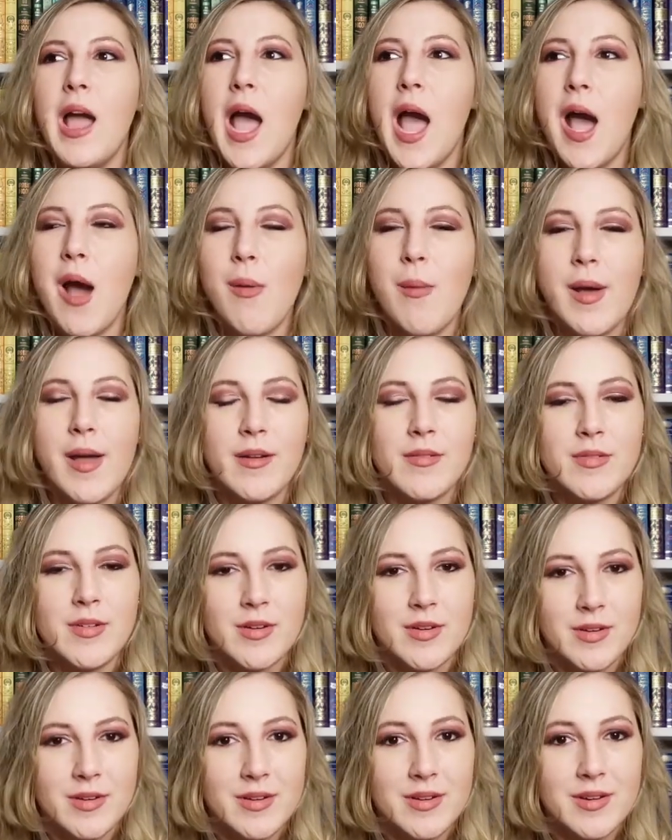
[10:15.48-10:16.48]

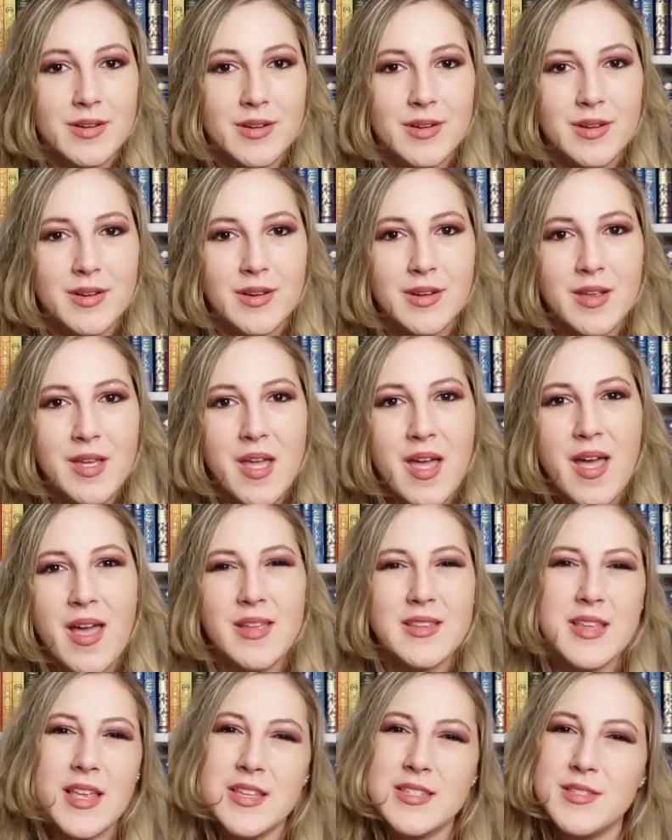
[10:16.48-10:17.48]
However,
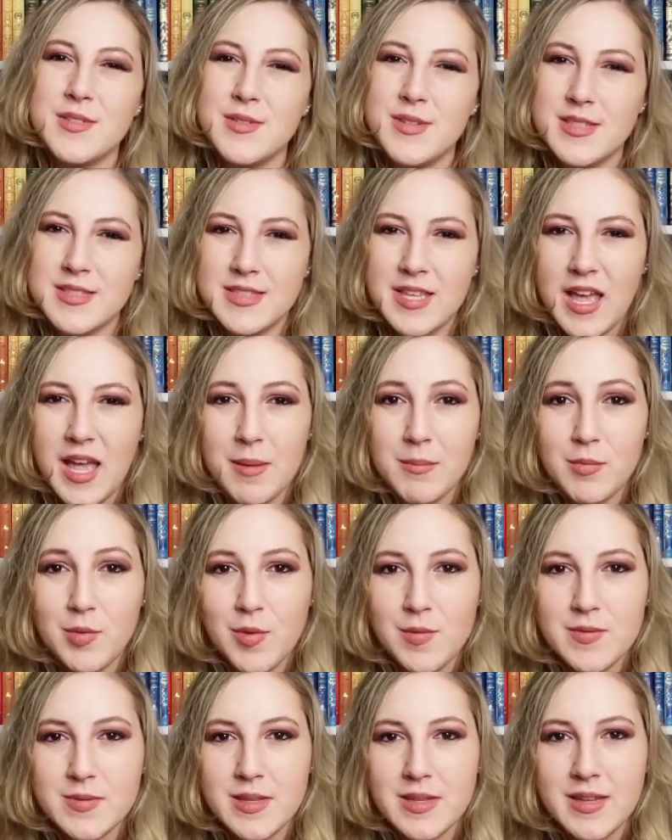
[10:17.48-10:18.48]
as soon as Tom
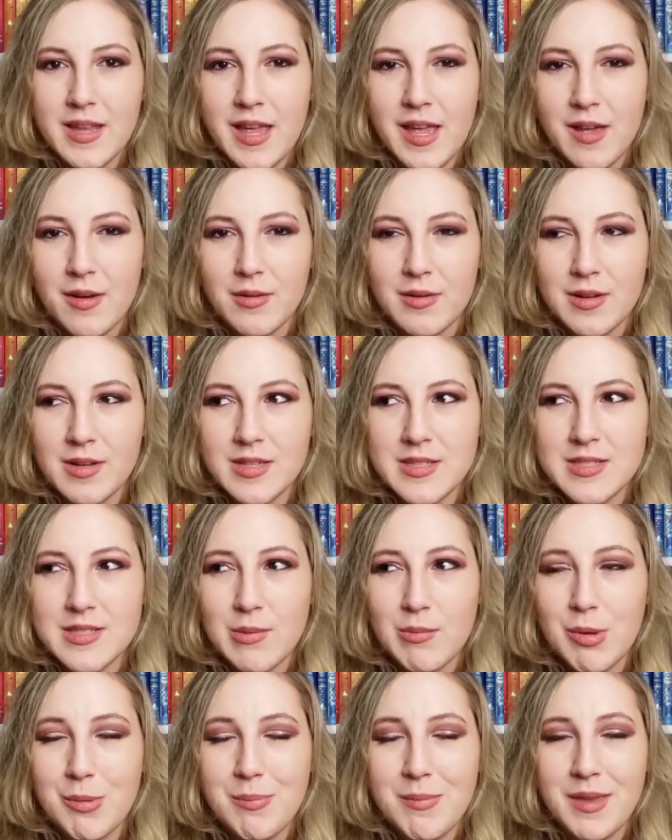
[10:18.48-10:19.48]
moves to town,
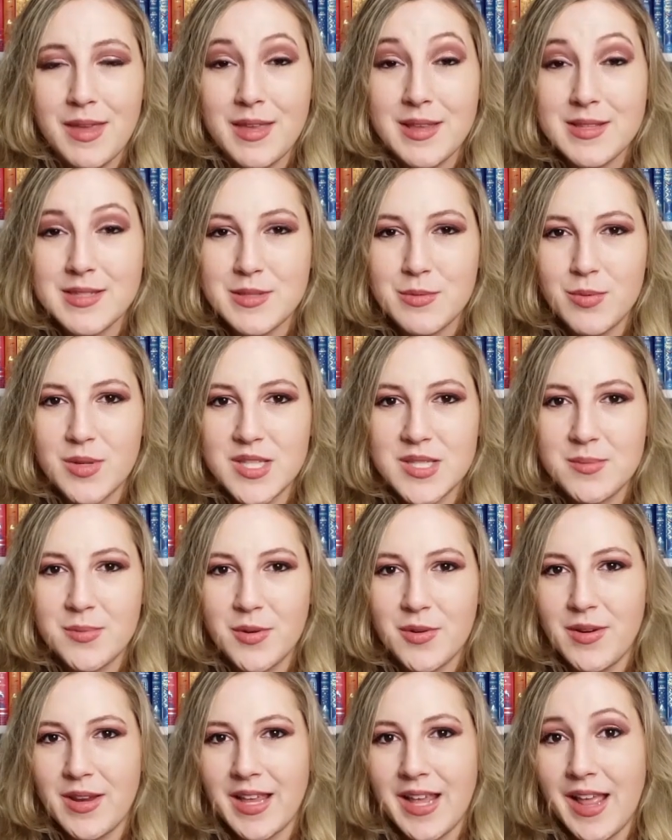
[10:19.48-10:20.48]
someone begins
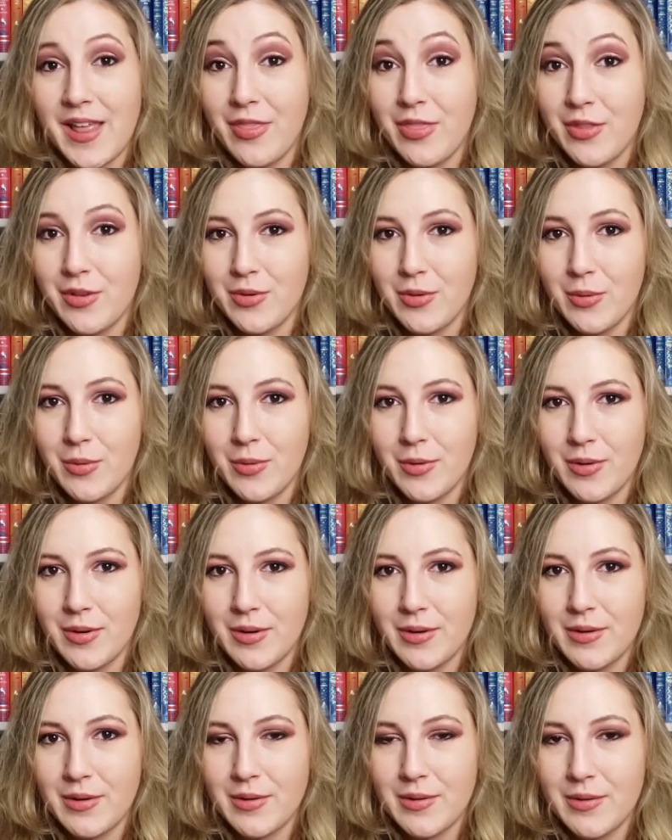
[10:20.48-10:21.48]
whispering at the door.
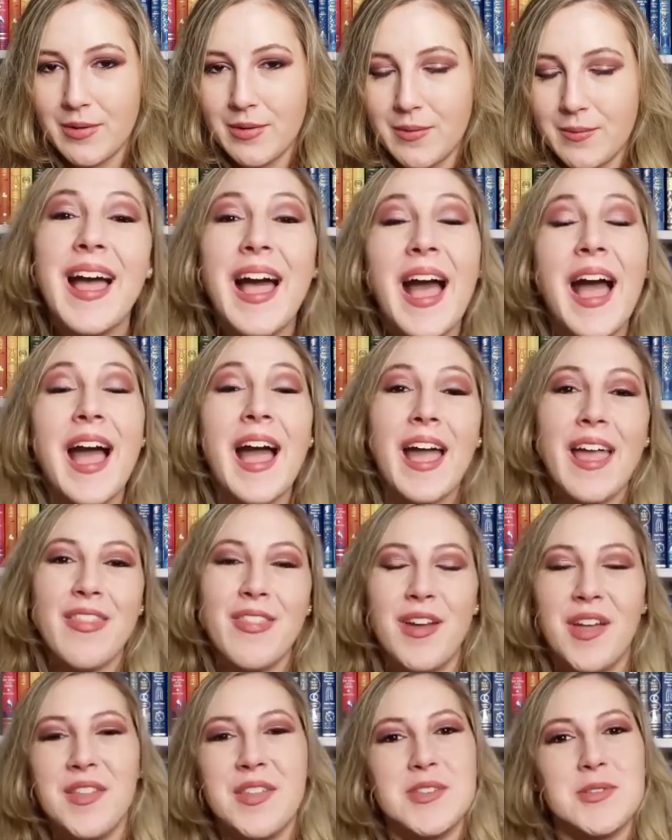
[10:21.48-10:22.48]
I
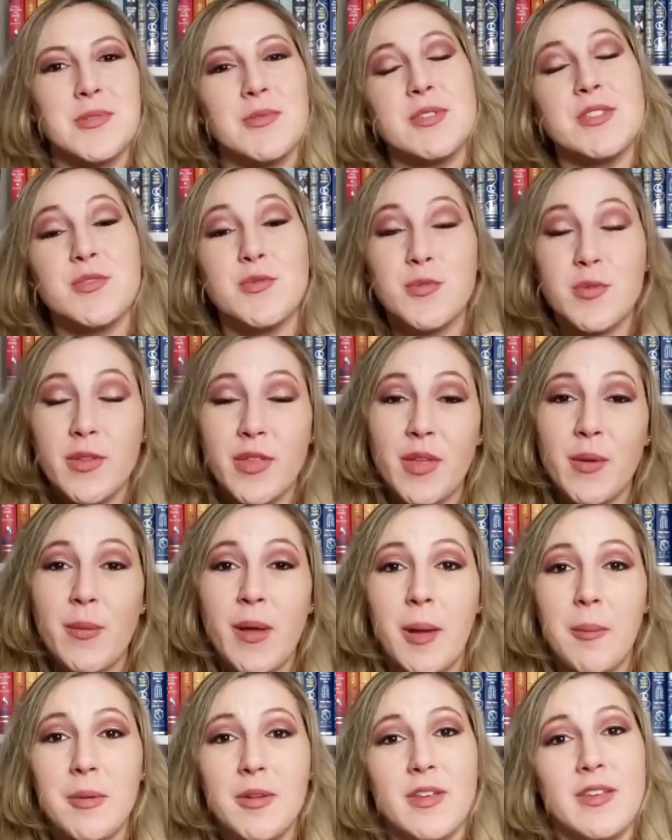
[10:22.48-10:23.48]
thought this one was really
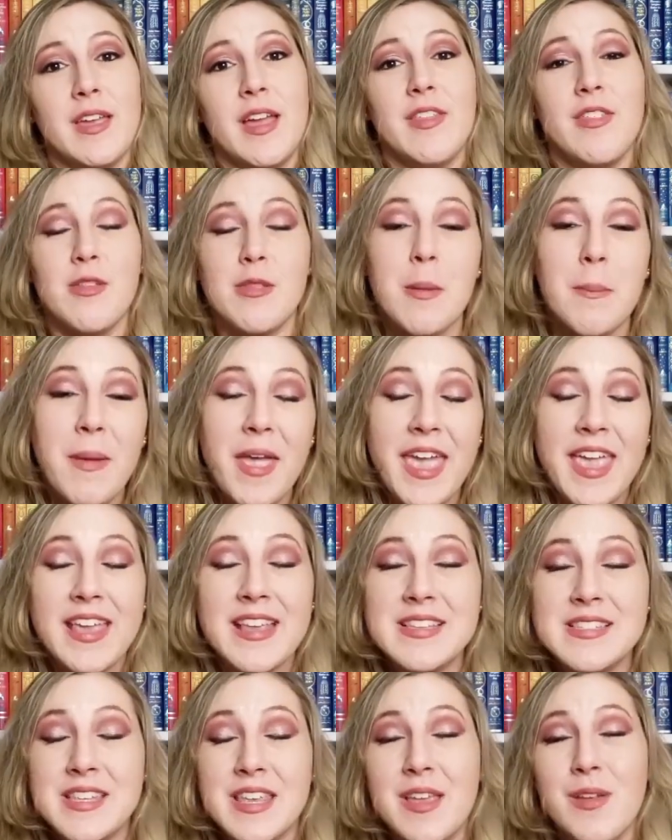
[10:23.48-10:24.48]
well put together. The
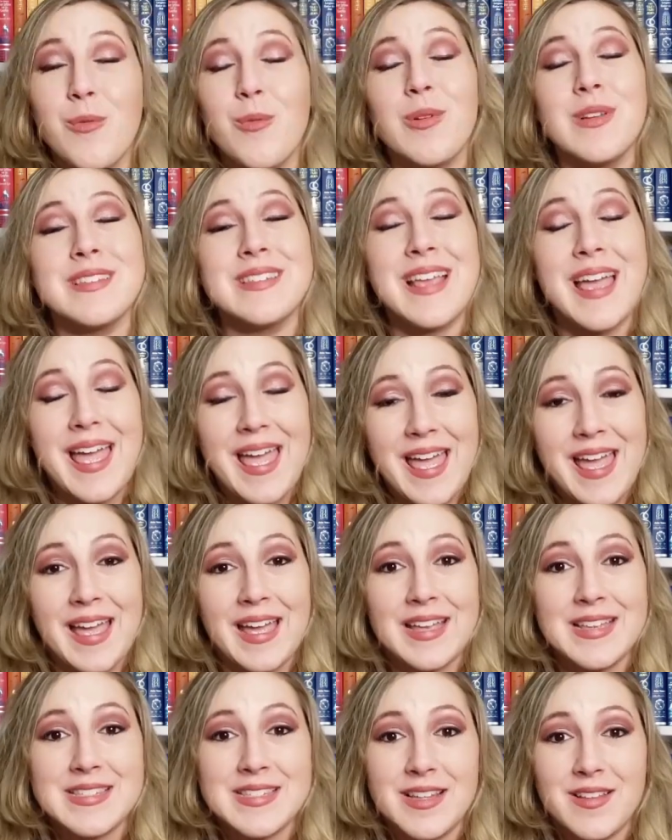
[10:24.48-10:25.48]
pacing was
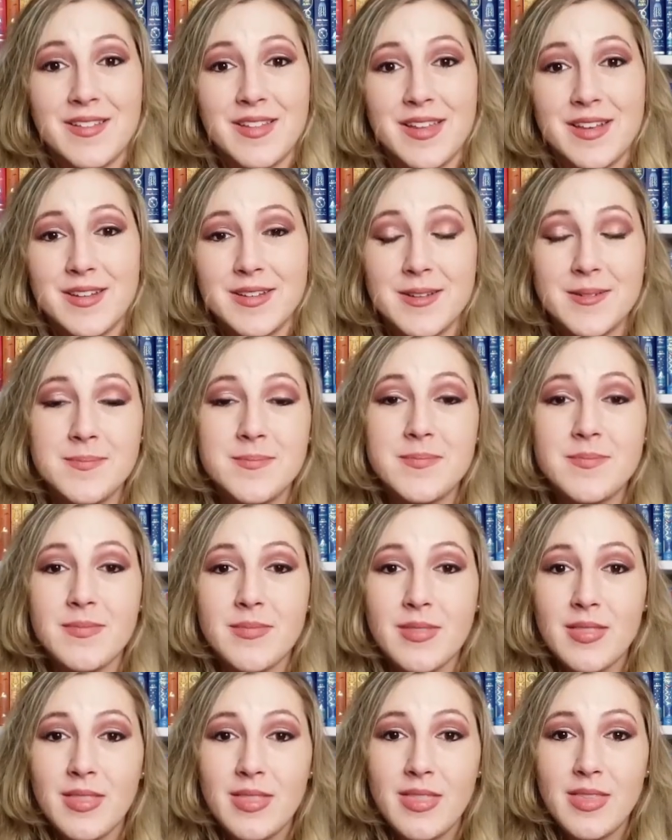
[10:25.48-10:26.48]
excellent,
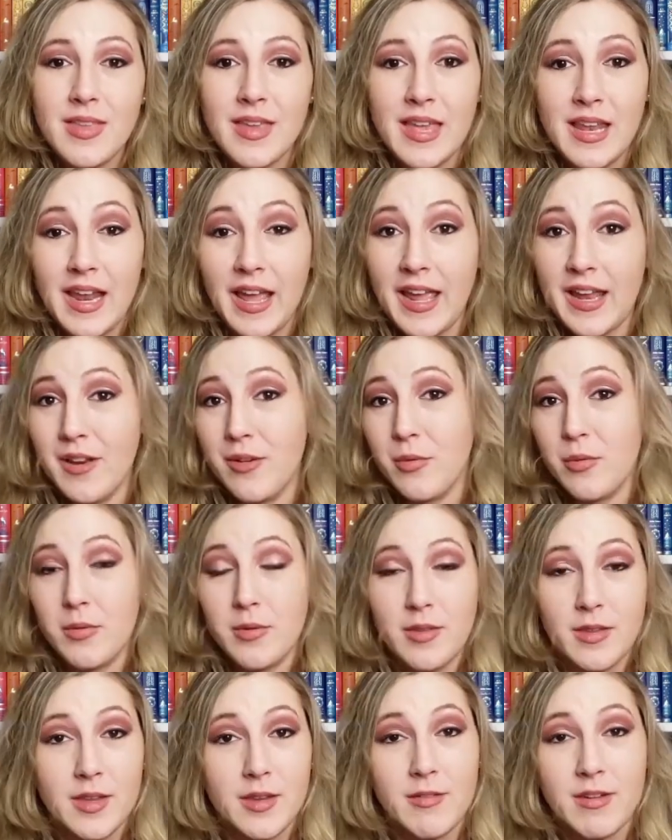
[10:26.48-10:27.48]
and I had a
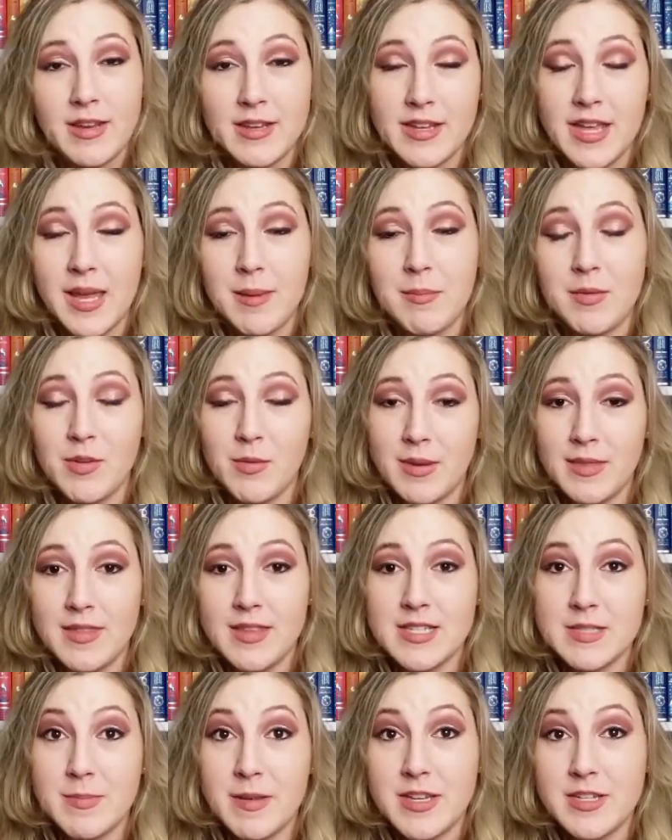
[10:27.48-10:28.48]
really great time between these